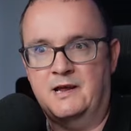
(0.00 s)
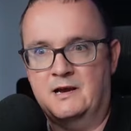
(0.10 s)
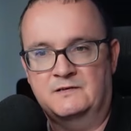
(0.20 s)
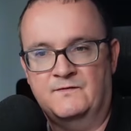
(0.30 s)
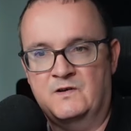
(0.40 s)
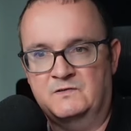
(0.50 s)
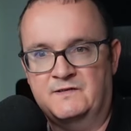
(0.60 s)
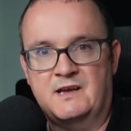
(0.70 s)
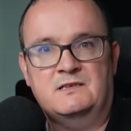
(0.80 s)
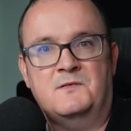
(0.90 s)
Azure Virtual
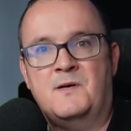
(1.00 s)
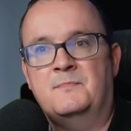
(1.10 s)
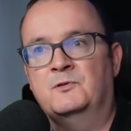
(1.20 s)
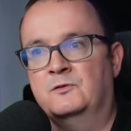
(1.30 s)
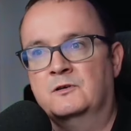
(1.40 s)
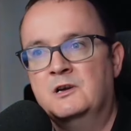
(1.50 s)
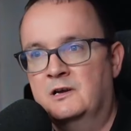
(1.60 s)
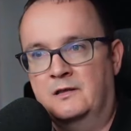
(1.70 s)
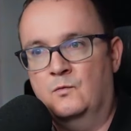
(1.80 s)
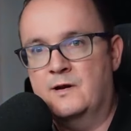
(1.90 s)
Desktop app or
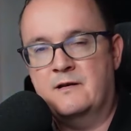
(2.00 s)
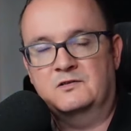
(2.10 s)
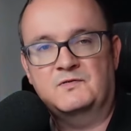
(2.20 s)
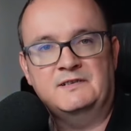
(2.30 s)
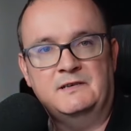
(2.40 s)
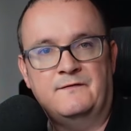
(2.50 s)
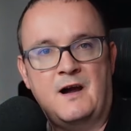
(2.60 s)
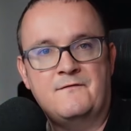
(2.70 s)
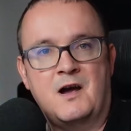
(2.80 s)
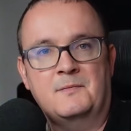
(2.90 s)
the Windows
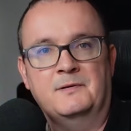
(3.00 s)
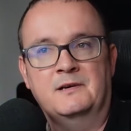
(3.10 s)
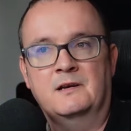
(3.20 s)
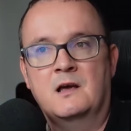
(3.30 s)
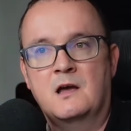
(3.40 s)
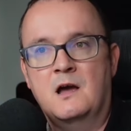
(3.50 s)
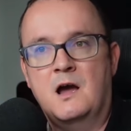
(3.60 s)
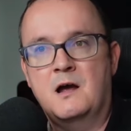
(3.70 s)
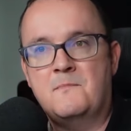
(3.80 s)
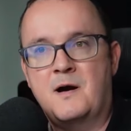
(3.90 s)
365 app, and
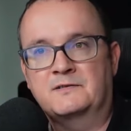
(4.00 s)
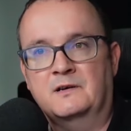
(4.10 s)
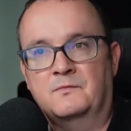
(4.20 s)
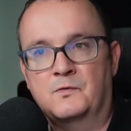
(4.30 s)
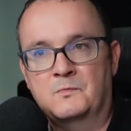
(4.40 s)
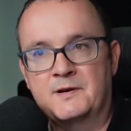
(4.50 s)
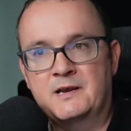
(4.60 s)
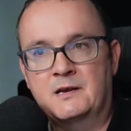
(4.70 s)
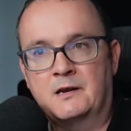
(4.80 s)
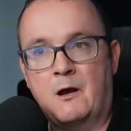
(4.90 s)
uh, Microsoft will
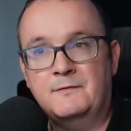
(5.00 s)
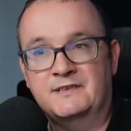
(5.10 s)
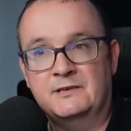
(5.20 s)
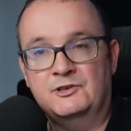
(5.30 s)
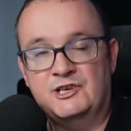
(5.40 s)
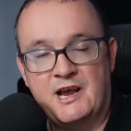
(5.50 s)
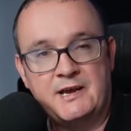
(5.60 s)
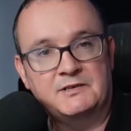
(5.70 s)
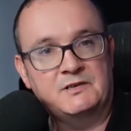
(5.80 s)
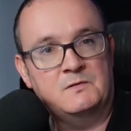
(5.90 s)
be going to
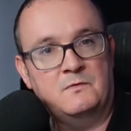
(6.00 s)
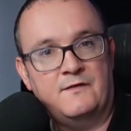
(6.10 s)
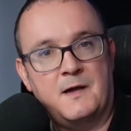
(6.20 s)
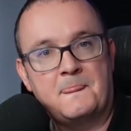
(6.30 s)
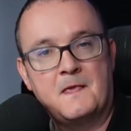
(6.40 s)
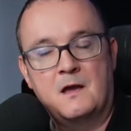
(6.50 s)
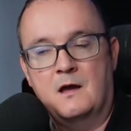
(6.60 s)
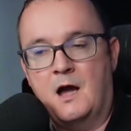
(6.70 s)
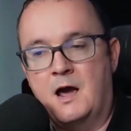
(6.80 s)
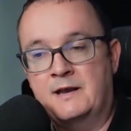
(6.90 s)
GA soon with it.
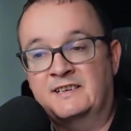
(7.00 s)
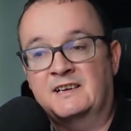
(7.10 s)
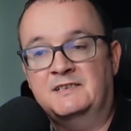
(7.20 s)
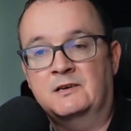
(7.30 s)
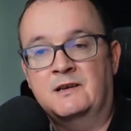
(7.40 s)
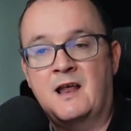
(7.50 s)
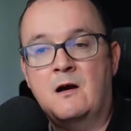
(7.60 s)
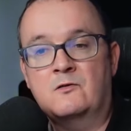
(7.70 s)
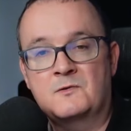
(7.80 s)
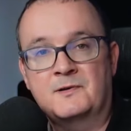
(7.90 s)
And it's actually
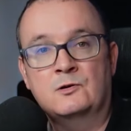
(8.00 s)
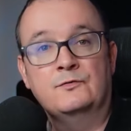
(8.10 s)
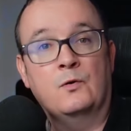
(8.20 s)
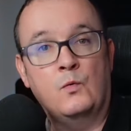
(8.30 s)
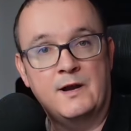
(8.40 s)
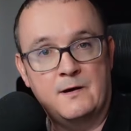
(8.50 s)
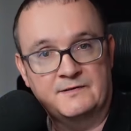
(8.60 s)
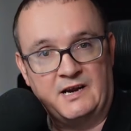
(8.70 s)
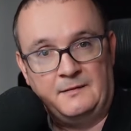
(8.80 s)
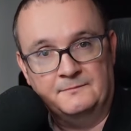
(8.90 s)
now going to be called the
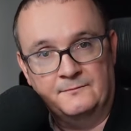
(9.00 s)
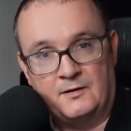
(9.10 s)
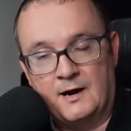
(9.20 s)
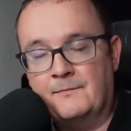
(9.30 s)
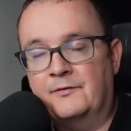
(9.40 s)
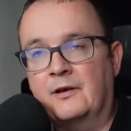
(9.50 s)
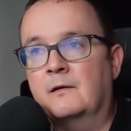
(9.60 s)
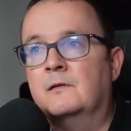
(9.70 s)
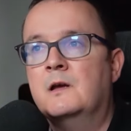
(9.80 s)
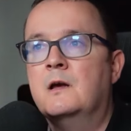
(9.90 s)
Windows app right?
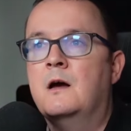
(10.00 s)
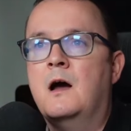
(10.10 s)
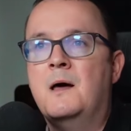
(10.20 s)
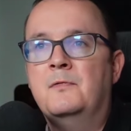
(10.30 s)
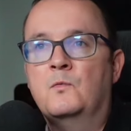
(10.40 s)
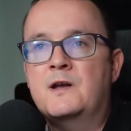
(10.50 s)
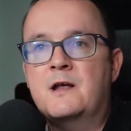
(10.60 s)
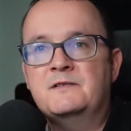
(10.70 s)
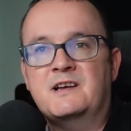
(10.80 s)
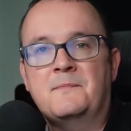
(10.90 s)
So uh, the
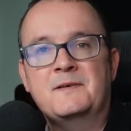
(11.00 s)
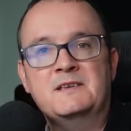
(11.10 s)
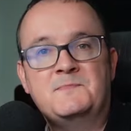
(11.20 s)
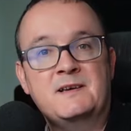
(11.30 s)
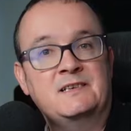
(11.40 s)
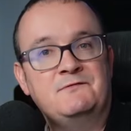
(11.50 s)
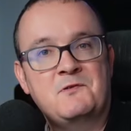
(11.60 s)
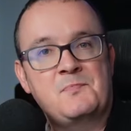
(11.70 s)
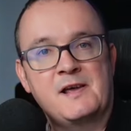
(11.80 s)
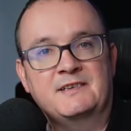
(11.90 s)
Windows app is basically
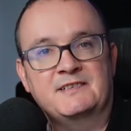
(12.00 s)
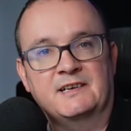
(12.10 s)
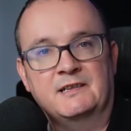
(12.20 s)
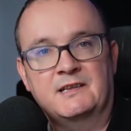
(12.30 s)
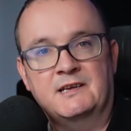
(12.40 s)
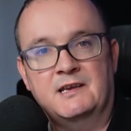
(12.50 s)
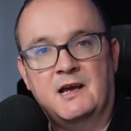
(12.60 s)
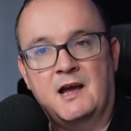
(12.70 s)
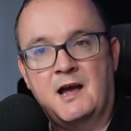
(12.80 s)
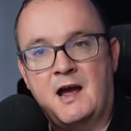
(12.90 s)
replacing the
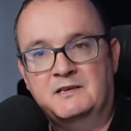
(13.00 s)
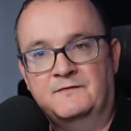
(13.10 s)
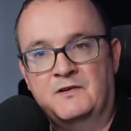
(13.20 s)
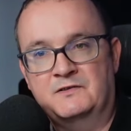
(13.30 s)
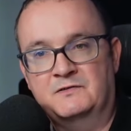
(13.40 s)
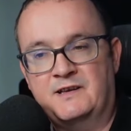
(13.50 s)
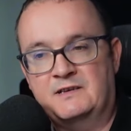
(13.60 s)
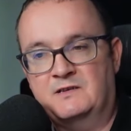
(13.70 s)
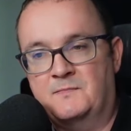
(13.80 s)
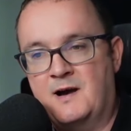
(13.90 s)
uh, Azure Virtual
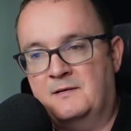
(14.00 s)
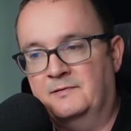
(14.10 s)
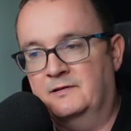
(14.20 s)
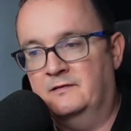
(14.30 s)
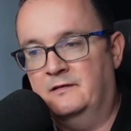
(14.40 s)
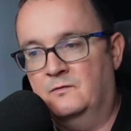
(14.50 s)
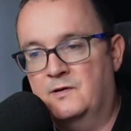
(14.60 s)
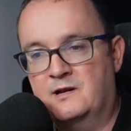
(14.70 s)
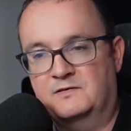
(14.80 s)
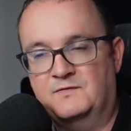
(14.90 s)
Desktop app and, and the
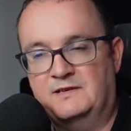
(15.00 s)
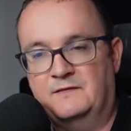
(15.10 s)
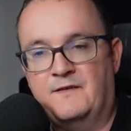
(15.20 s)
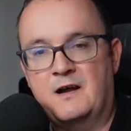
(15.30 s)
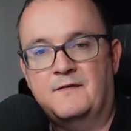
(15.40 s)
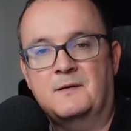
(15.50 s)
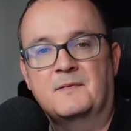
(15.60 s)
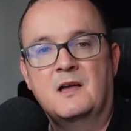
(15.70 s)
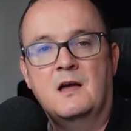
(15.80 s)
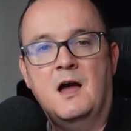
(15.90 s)
Windows 365 app,
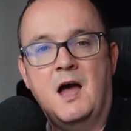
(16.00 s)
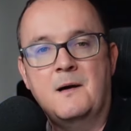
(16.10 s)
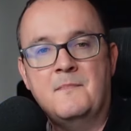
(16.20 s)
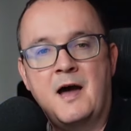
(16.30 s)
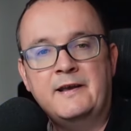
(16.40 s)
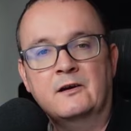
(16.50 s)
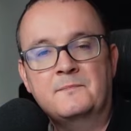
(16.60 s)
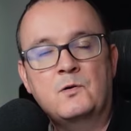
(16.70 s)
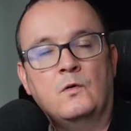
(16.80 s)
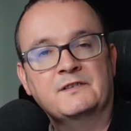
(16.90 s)
um, and it will
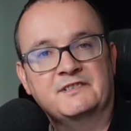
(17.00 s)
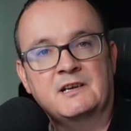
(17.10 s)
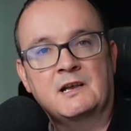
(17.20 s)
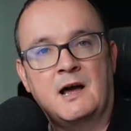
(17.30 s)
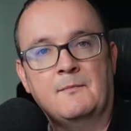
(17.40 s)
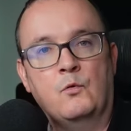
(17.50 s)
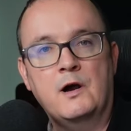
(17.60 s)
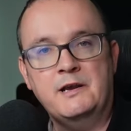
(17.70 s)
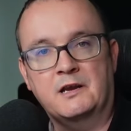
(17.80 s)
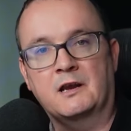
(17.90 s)
be one single app
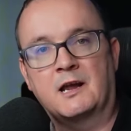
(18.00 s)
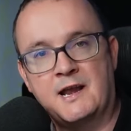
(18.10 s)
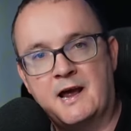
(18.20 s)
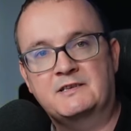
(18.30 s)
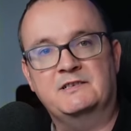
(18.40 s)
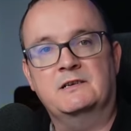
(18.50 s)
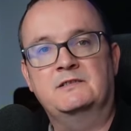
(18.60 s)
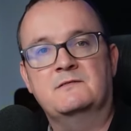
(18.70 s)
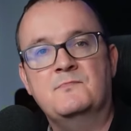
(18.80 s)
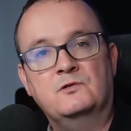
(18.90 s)
where you can connect to,
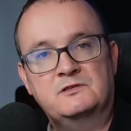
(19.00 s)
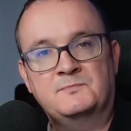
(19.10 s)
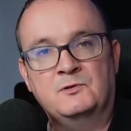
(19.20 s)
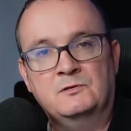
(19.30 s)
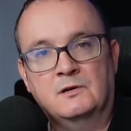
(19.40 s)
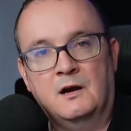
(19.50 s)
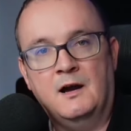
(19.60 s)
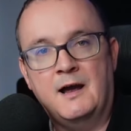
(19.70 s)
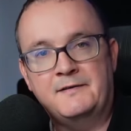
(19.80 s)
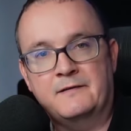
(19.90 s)
to multiple
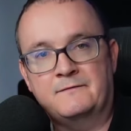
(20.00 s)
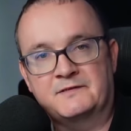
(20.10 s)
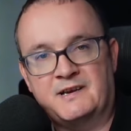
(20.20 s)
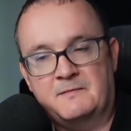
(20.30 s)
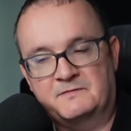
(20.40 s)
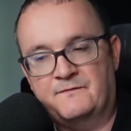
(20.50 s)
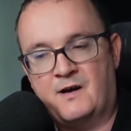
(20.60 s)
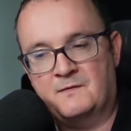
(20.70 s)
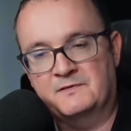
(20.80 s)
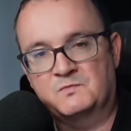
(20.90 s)
uh, different types of
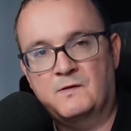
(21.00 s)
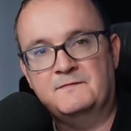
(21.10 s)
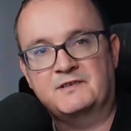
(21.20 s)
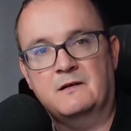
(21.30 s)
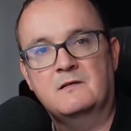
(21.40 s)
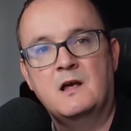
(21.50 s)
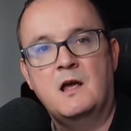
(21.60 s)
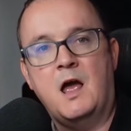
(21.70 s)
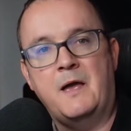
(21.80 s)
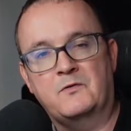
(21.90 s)
environments with. So
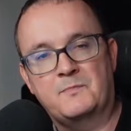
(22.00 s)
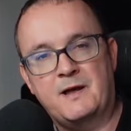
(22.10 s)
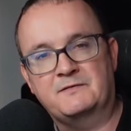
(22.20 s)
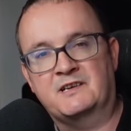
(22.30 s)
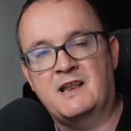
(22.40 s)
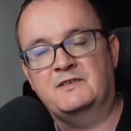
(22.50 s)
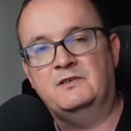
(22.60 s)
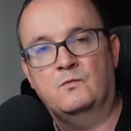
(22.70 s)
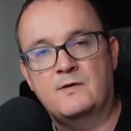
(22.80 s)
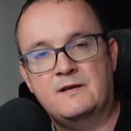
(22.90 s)
uh, be able to connect
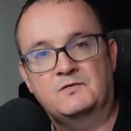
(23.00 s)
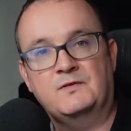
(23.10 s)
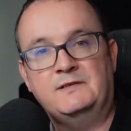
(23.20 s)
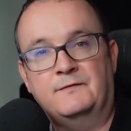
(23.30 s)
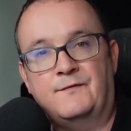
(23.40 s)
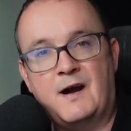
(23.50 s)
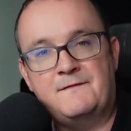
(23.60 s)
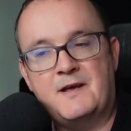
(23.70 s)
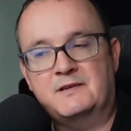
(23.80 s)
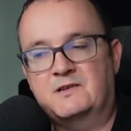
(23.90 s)
to your Windows
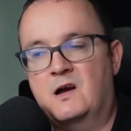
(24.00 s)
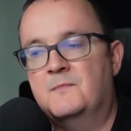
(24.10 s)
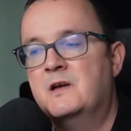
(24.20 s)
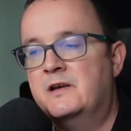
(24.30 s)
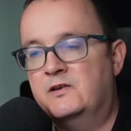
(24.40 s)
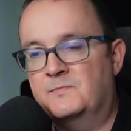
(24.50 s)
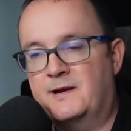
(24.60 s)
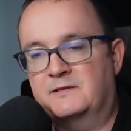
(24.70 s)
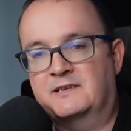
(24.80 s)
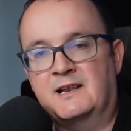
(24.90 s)
365 desktop, you'll be
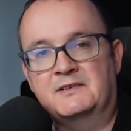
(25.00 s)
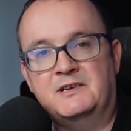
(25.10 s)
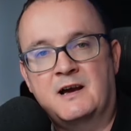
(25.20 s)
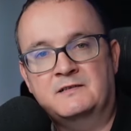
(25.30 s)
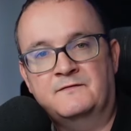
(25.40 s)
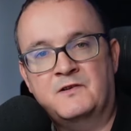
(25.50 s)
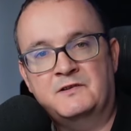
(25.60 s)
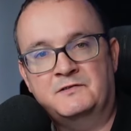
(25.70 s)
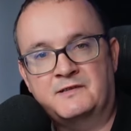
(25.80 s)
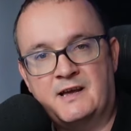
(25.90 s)
able to connect to your Azure
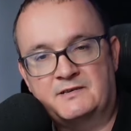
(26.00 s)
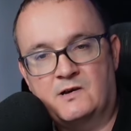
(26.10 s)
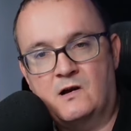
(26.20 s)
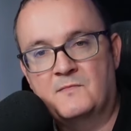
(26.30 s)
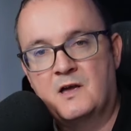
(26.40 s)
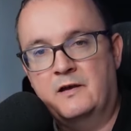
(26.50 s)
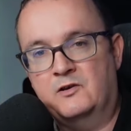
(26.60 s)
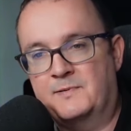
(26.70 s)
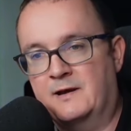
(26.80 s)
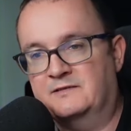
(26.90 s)
Virtual Desktop,
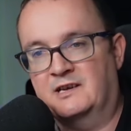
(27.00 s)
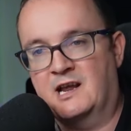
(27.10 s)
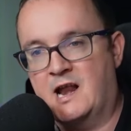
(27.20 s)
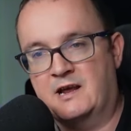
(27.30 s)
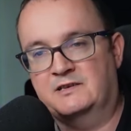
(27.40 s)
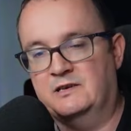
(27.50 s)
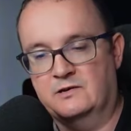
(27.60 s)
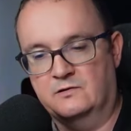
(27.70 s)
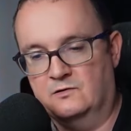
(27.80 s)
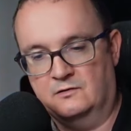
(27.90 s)
you'll be able to connect to
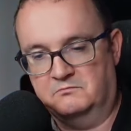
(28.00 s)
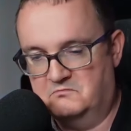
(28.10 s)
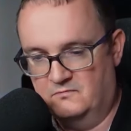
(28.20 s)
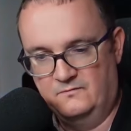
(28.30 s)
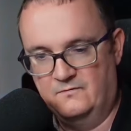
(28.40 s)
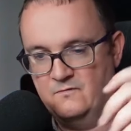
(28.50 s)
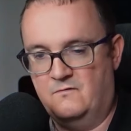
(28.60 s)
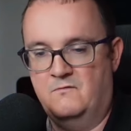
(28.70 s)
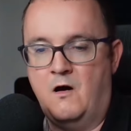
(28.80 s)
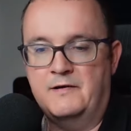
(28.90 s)
your
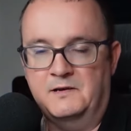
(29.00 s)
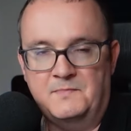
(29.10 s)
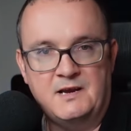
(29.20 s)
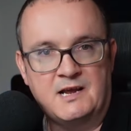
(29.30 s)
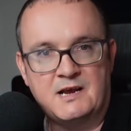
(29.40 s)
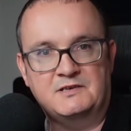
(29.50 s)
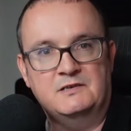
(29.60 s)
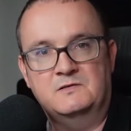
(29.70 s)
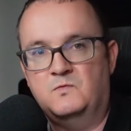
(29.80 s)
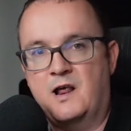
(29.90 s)
RDP
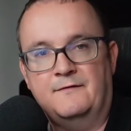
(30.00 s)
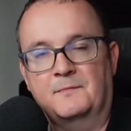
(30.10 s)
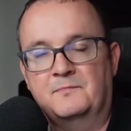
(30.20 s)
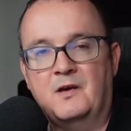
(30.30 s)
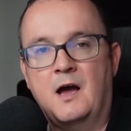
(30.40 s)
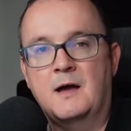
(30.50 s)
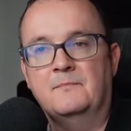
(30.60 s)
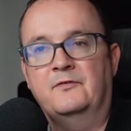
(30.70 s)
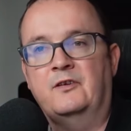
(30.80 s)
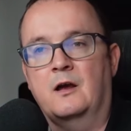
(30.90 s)
connections, whatever.
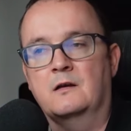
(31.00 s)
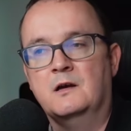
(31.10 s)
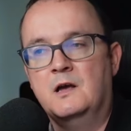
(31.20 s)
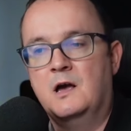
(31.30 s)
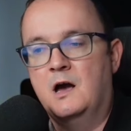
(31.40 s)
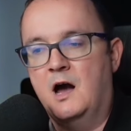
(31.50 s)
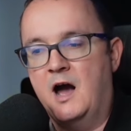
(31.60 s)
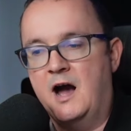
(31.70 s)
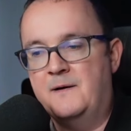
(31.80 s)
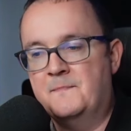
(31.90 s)
Um, so
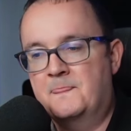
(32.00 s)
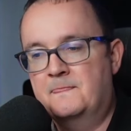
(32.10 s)
um,